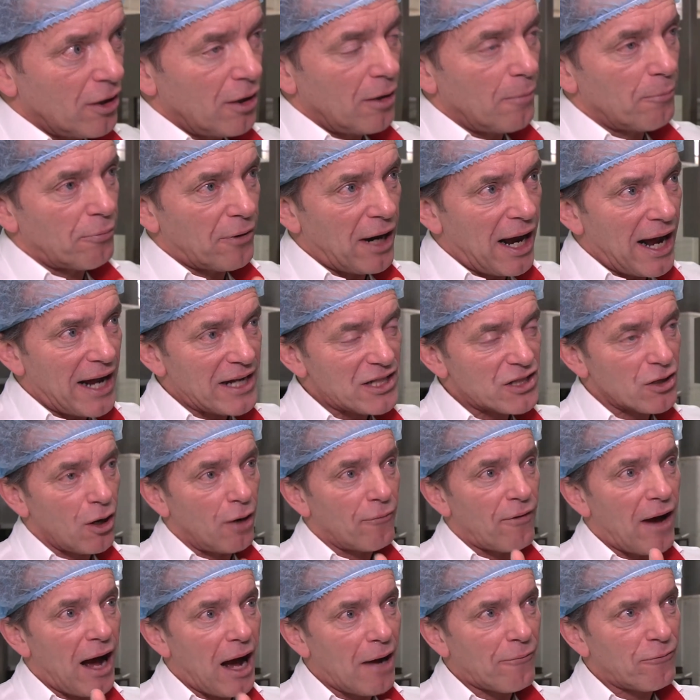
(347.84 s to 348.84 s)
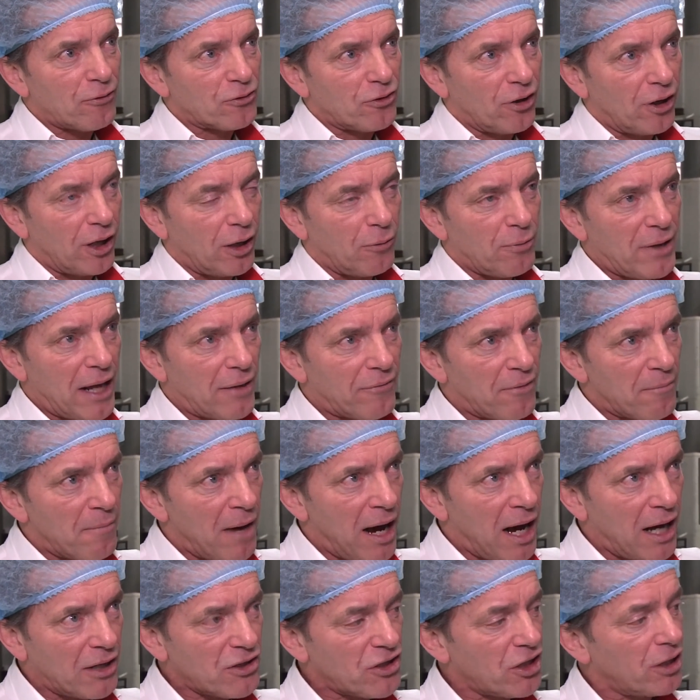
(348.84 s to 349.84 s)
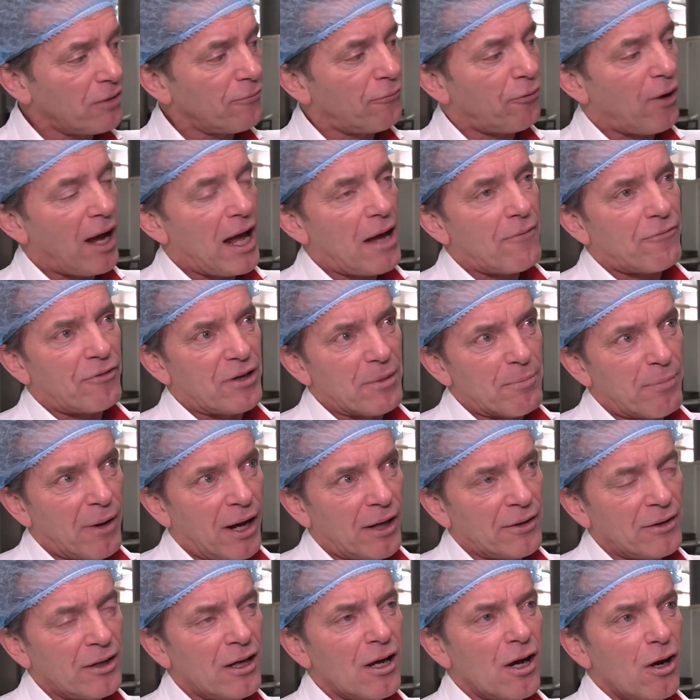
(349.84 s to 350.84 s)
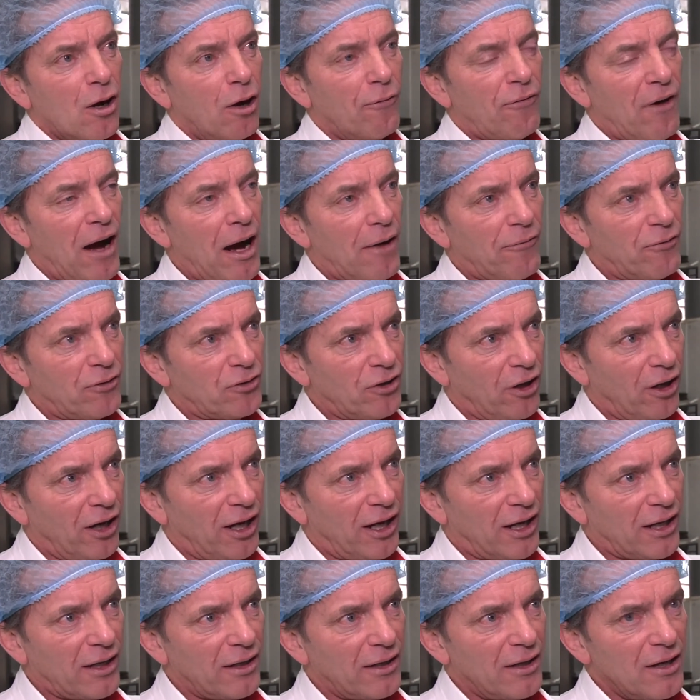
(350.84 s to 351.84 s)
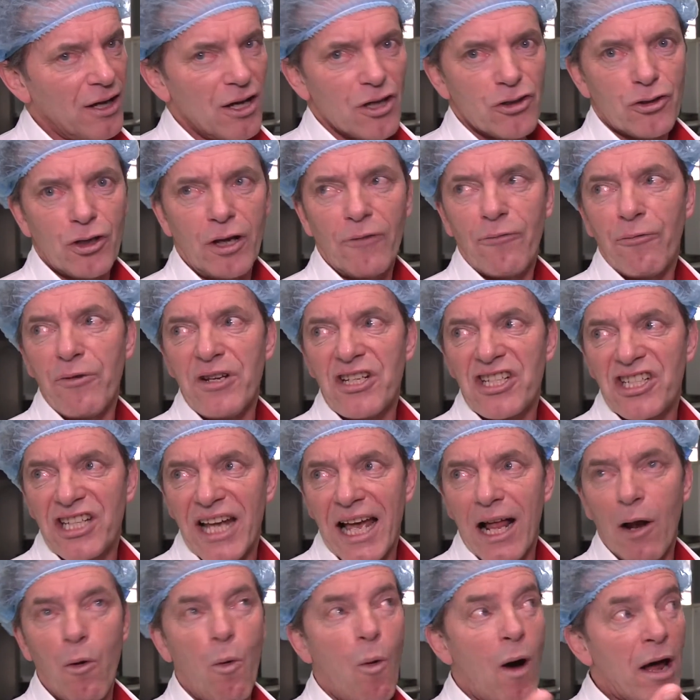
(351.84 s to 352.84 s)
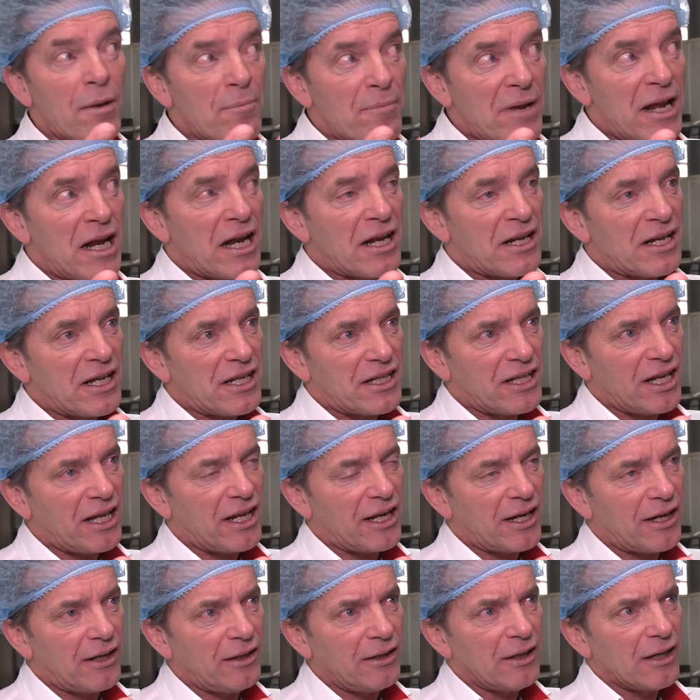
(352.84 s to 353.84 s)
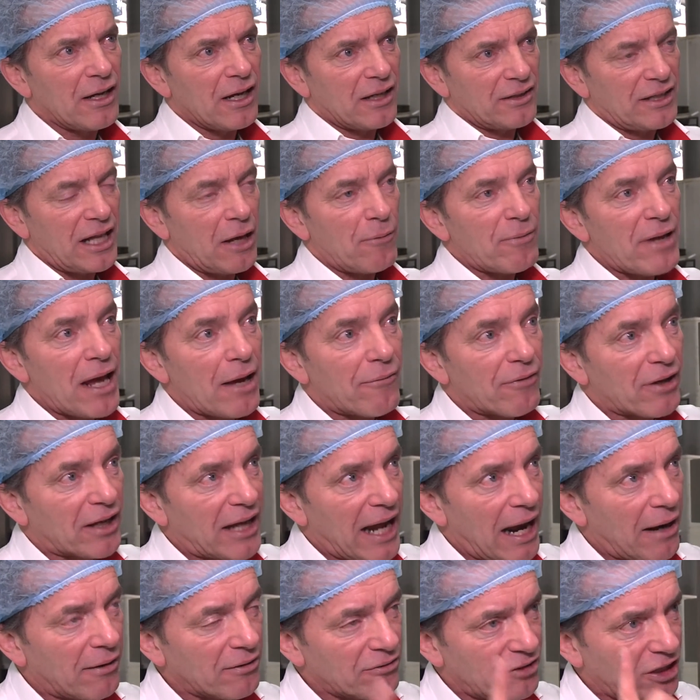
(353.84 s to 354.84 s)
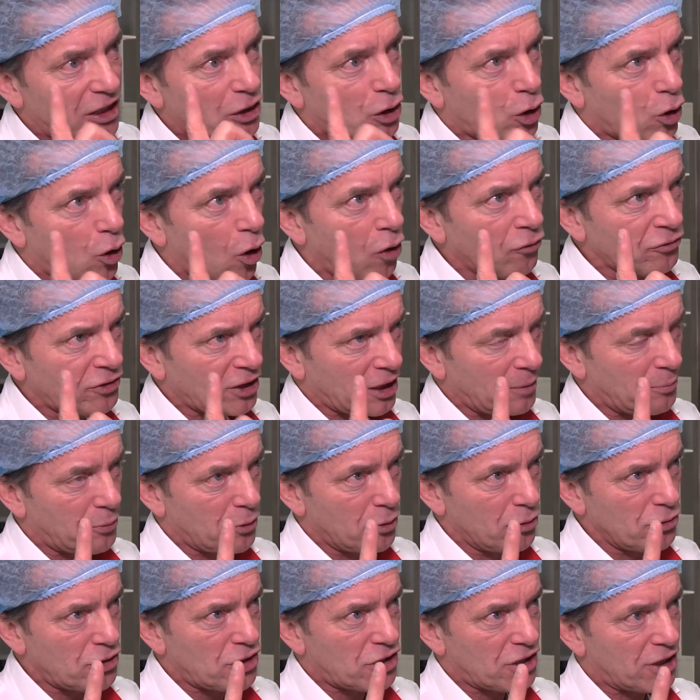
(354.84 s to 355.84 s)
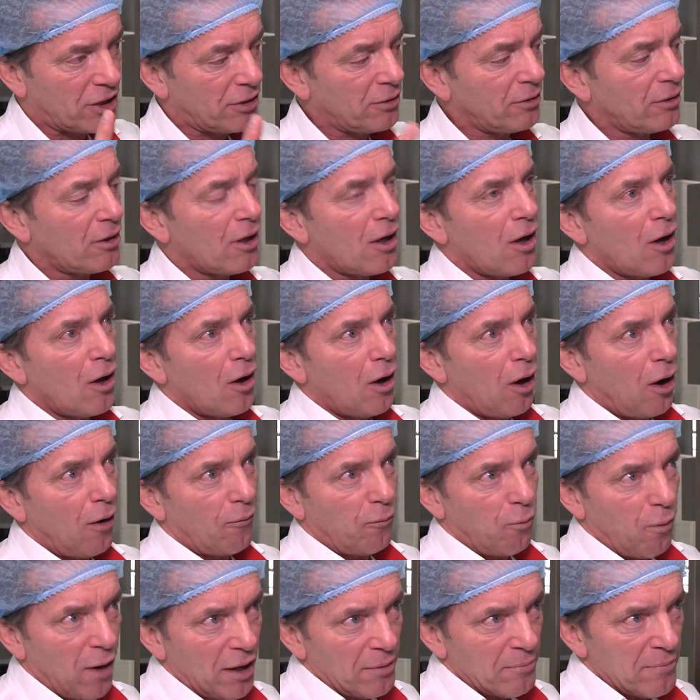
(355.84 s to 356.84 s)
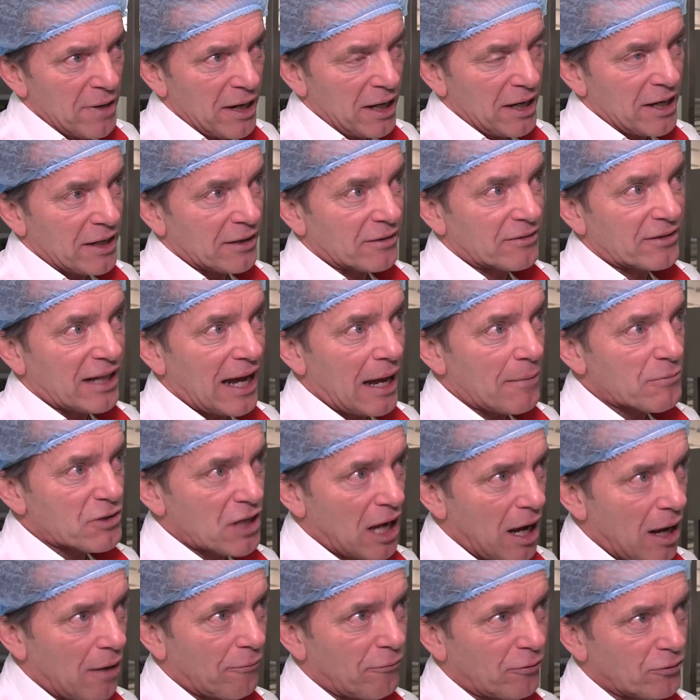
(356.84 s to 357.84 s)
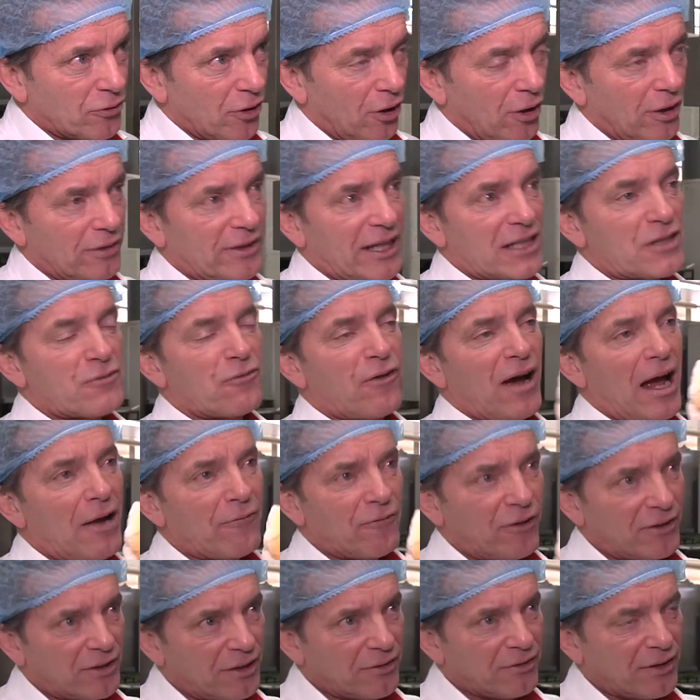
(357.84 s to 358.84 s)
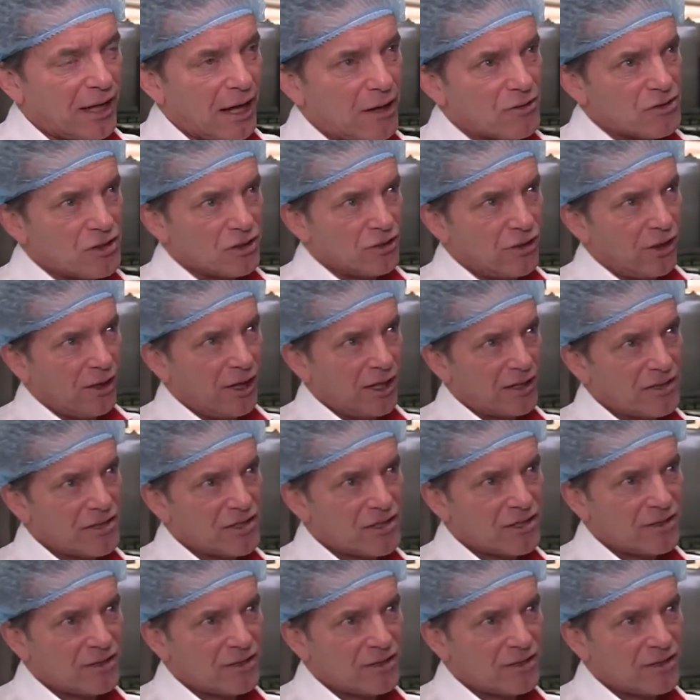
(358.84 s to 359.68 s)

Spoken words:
price of $0.50, we have a margin for every bun of $0.50. So if we sell 1 million a year, then we have a guaranteed contribution of 1 million times $0.50, that's $500,000.